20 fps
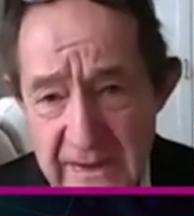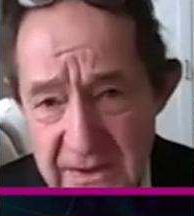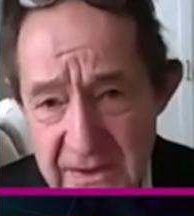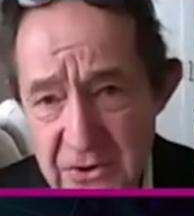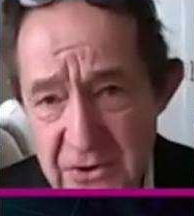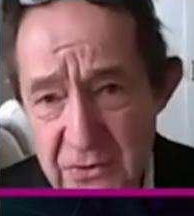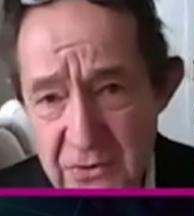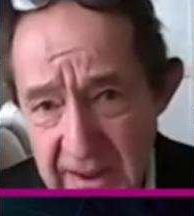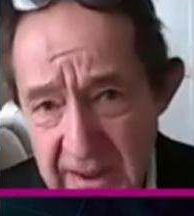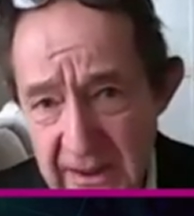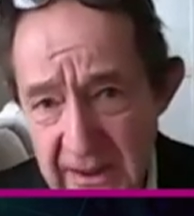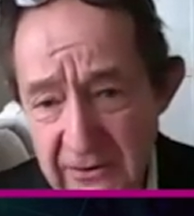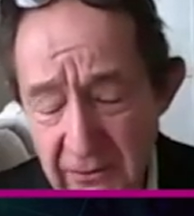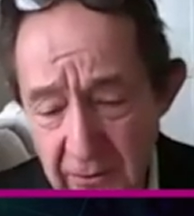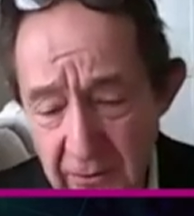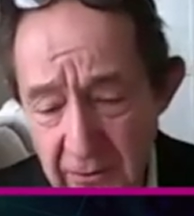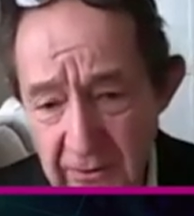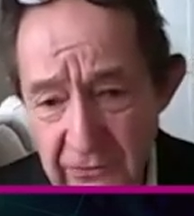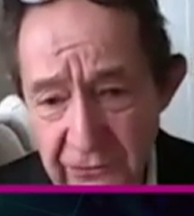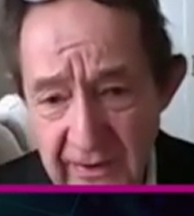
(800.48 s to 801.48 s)
which use
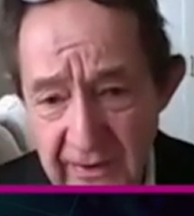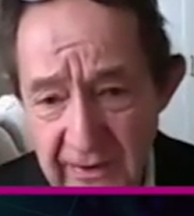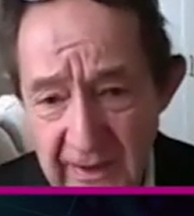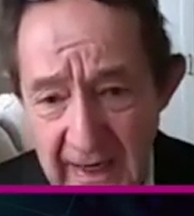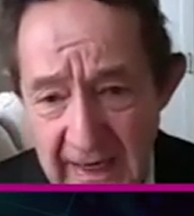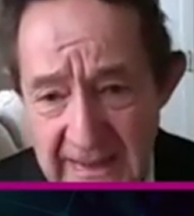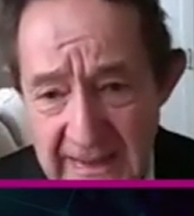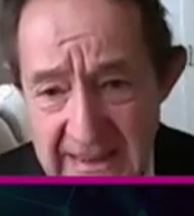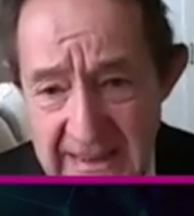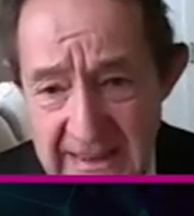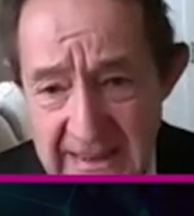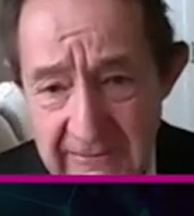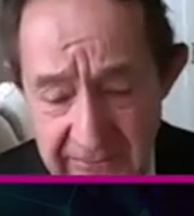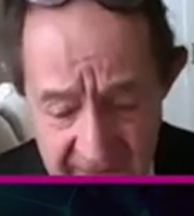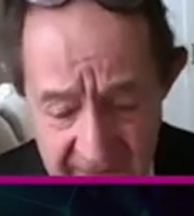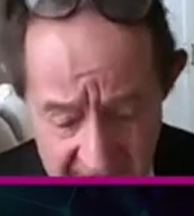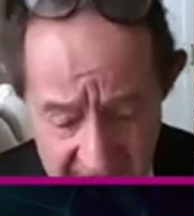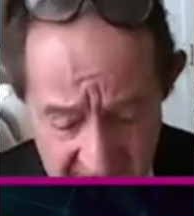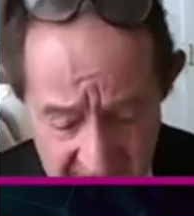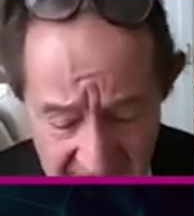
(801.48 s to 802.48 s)
this new technology
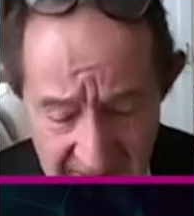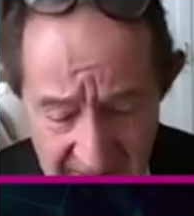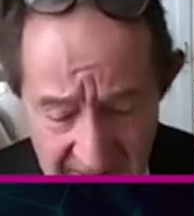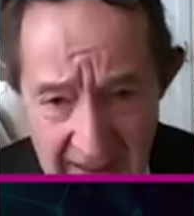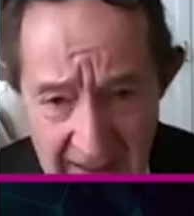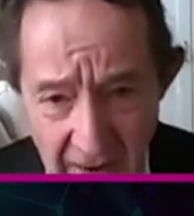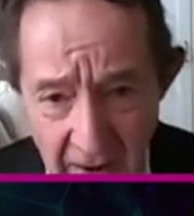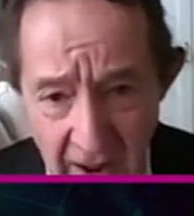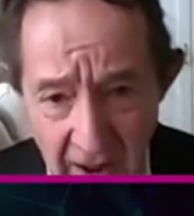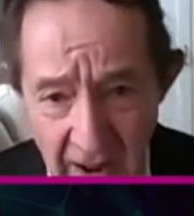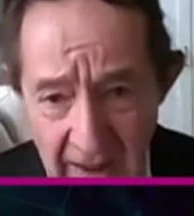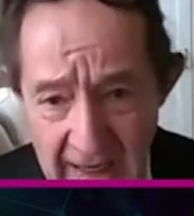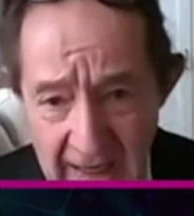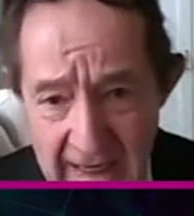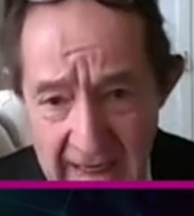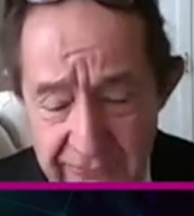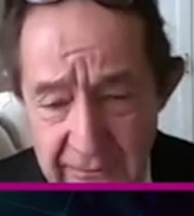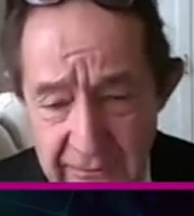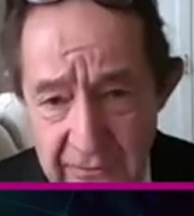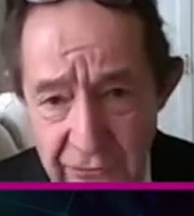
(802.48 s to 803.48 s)
and give
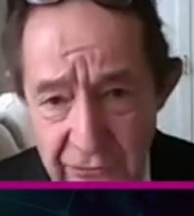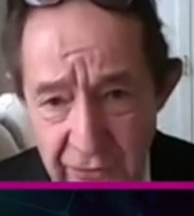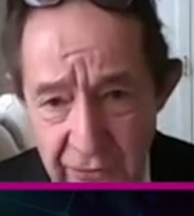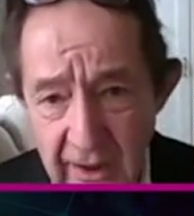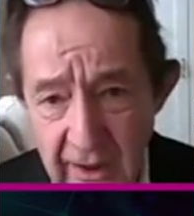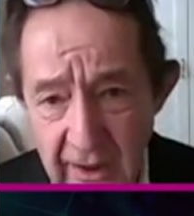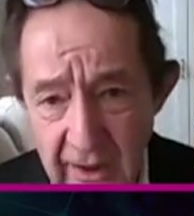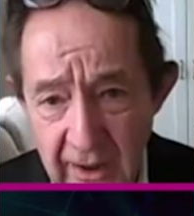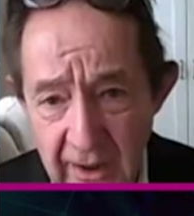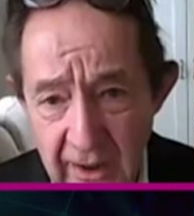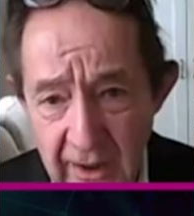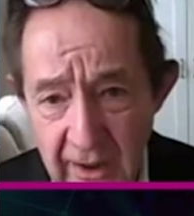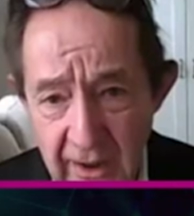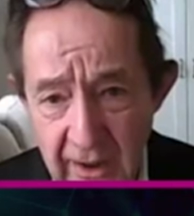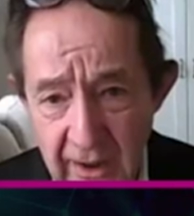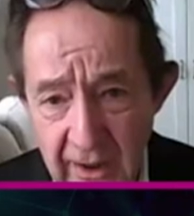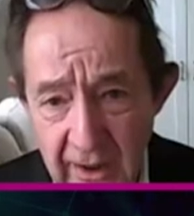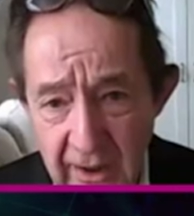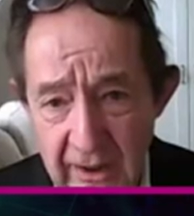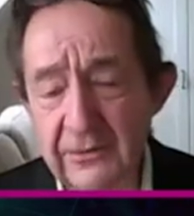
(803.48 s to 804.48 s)
every child
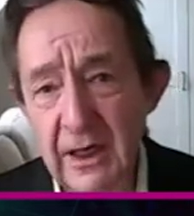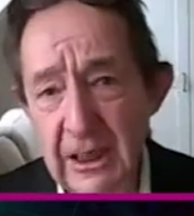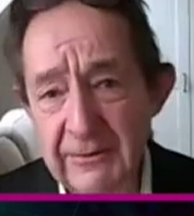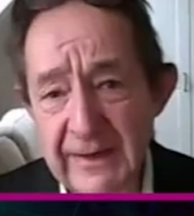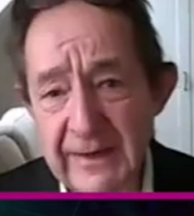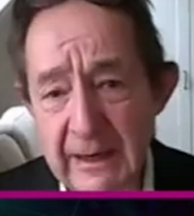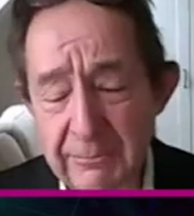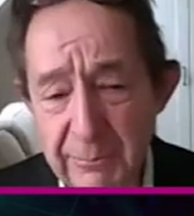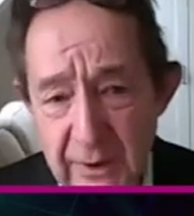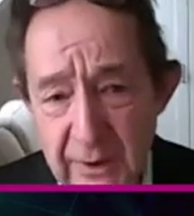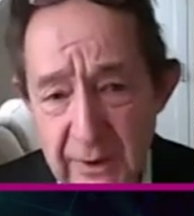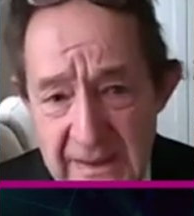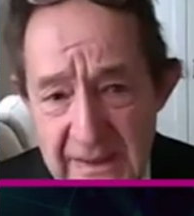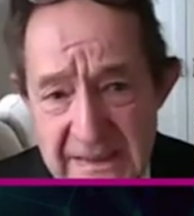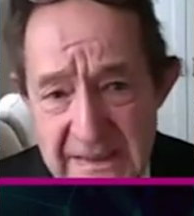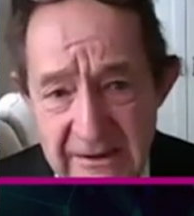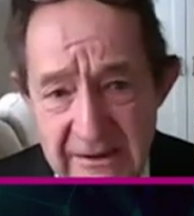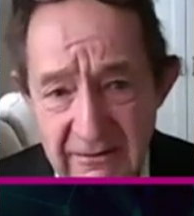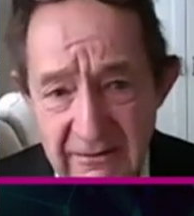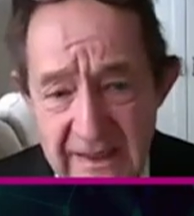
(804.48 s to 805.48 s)

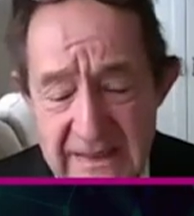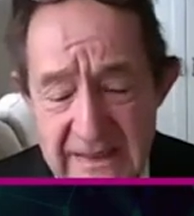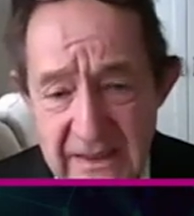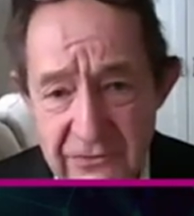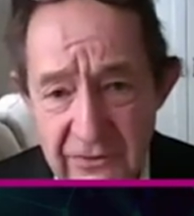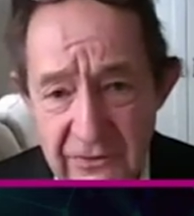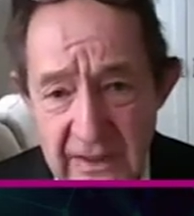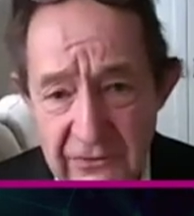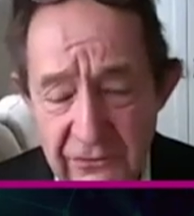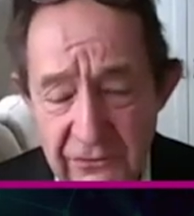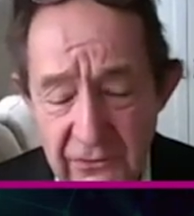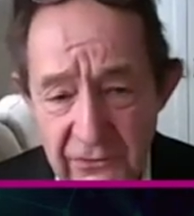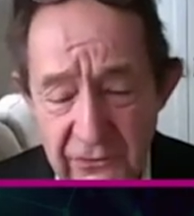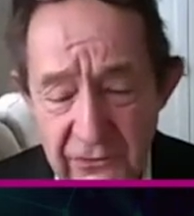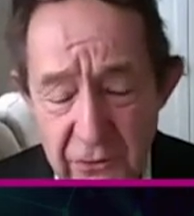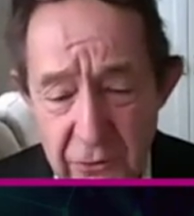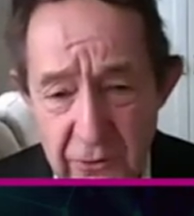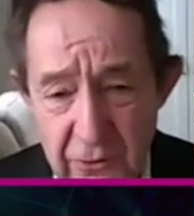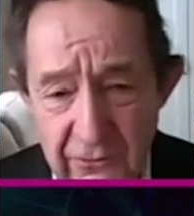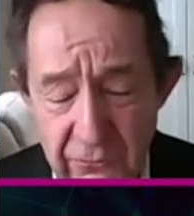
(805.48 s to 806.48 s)
that
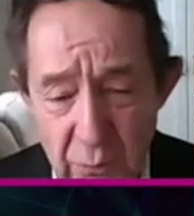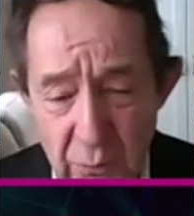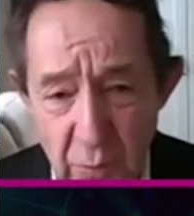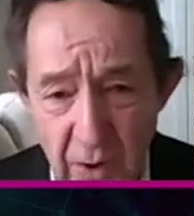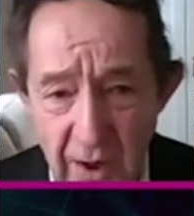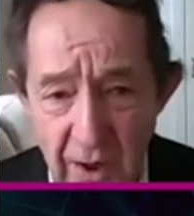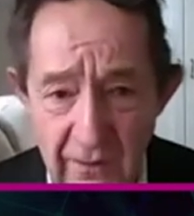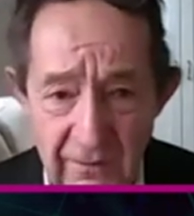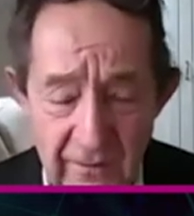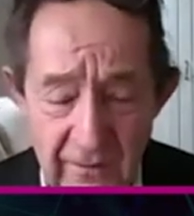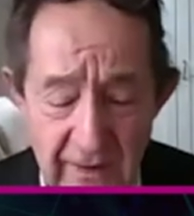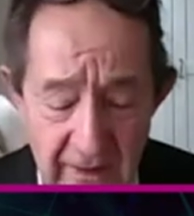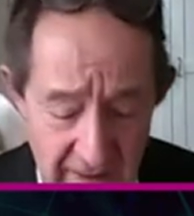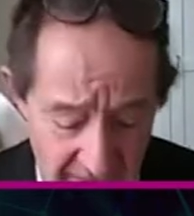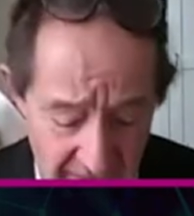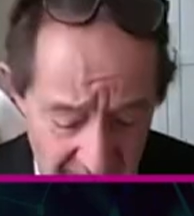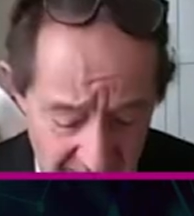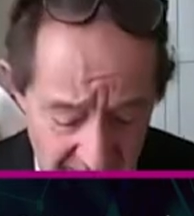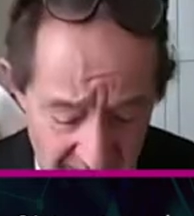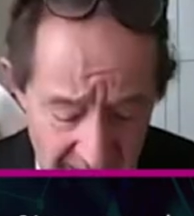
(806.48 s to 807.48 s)
personalized education. The School of
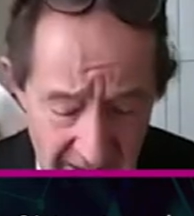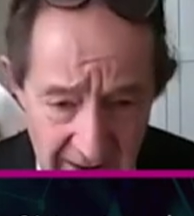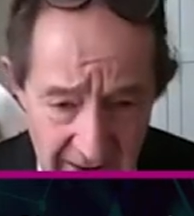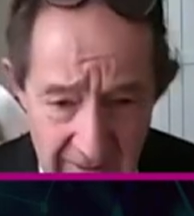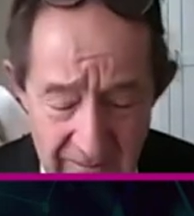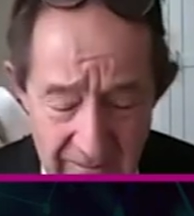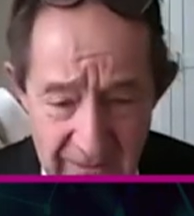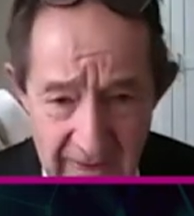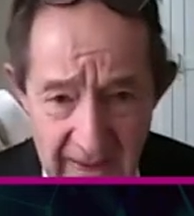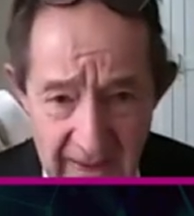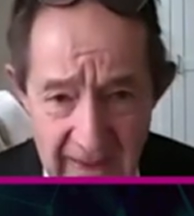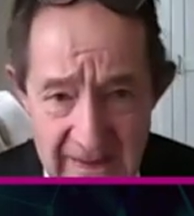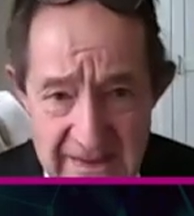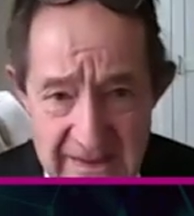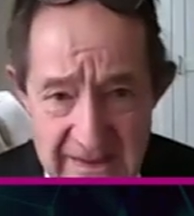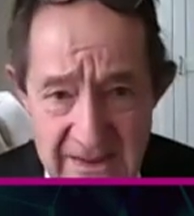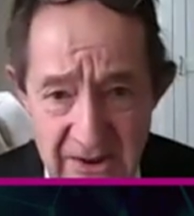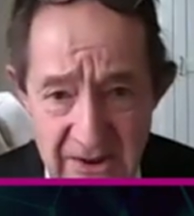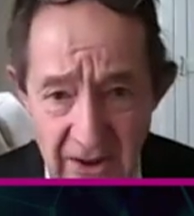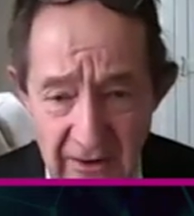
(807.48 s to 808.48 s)
One
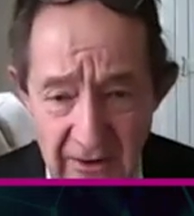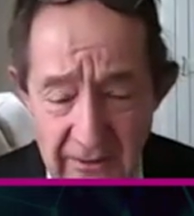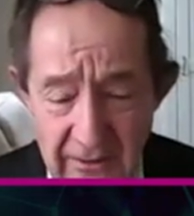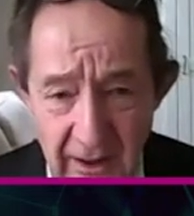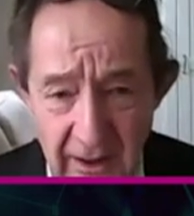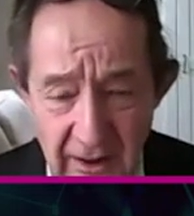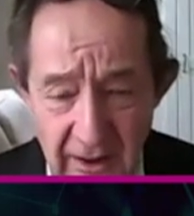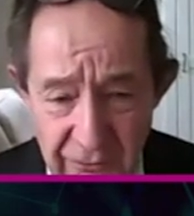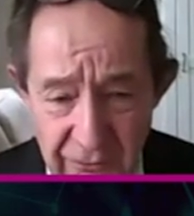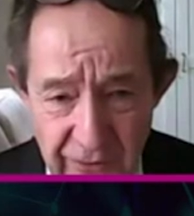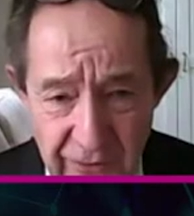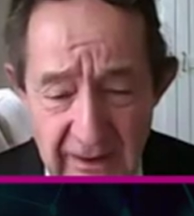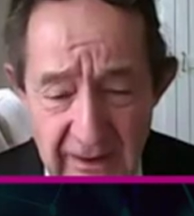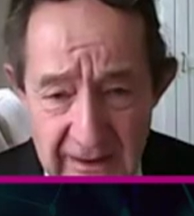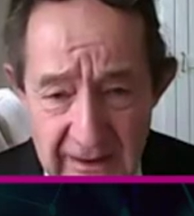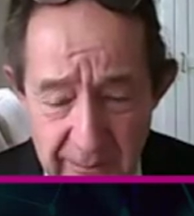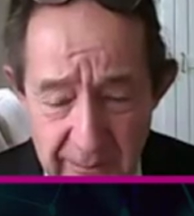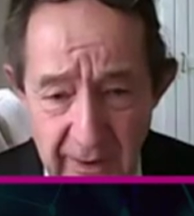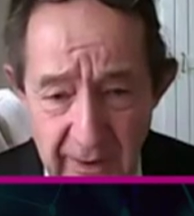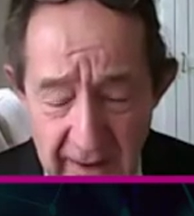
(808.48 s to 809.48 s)
has done
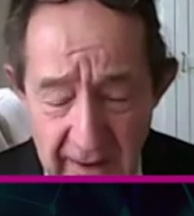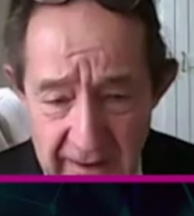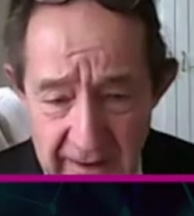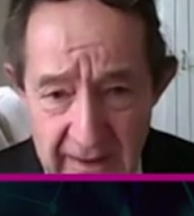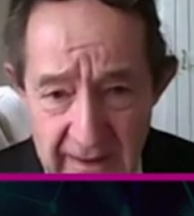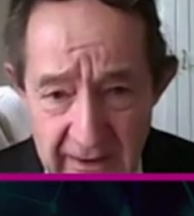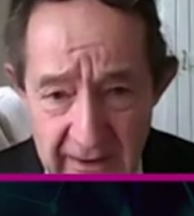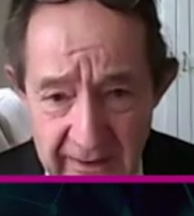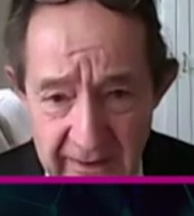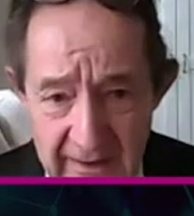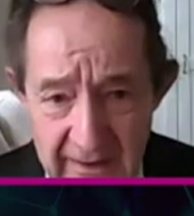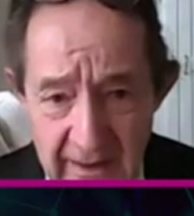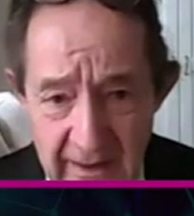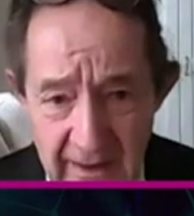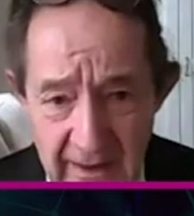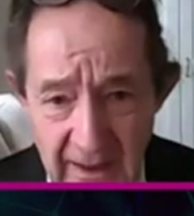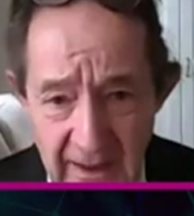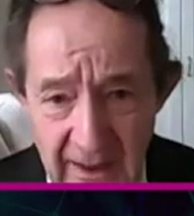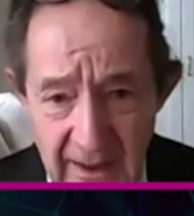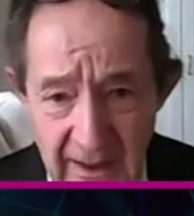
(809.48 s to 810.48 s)
really pioneering,